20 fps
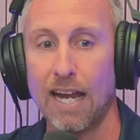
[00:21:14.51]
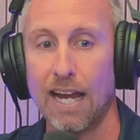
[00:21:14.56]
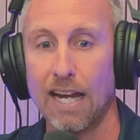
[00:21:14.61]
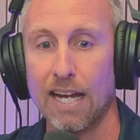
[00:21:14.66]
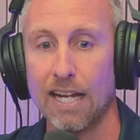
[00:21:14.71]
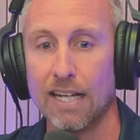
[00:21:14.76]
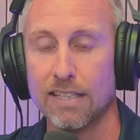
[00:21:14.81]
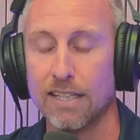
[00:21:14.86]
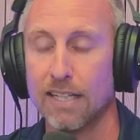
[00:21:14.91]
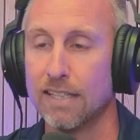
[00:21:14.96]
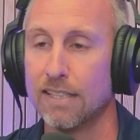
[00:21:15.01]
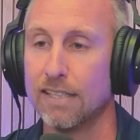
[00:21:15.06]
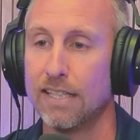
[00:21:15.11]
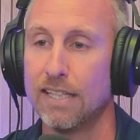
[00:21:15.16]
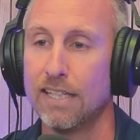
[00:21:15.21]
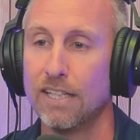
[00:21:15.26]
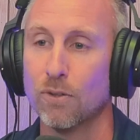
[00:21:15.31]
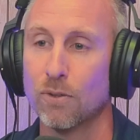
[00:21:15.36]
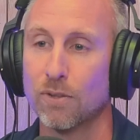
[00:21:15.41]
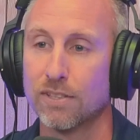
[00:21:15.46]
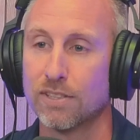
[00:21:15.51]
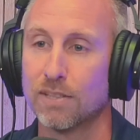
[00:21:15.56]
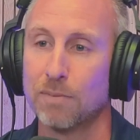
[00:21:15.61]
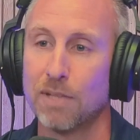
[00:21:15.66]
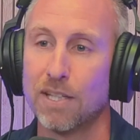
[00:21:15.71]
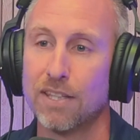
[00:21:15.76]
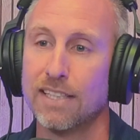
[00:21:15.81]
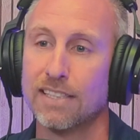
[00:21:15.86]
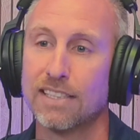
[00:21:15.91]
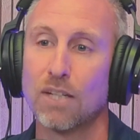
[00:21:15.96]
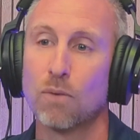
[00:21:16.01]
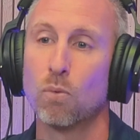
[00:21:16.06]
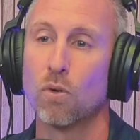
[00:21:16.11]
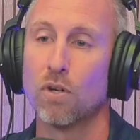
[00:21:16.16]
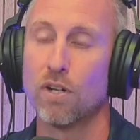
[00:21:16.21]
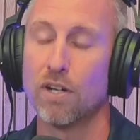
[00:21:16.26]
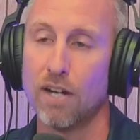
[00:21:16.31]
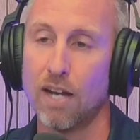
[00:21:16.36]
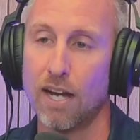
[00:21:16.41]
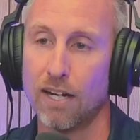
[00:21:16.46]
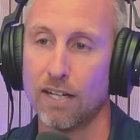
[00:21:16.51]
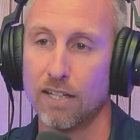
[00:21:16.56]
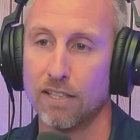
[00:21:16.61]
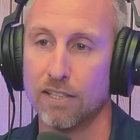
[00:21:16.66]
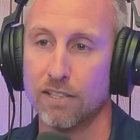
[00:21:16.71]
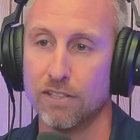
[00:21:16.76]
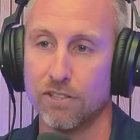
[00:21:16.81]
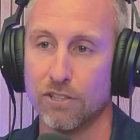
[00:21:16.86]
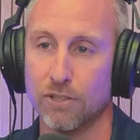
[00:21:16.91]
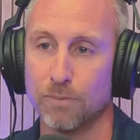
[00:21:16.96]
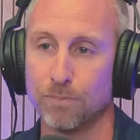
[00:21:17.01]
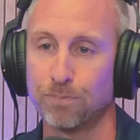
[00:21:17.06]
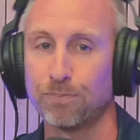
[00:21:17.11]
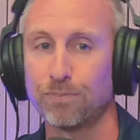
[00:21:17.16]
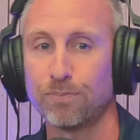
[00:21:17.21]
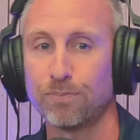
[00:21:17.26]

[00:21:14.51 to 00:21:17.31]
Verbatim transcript: And, and here are some of the things that we're not going to do.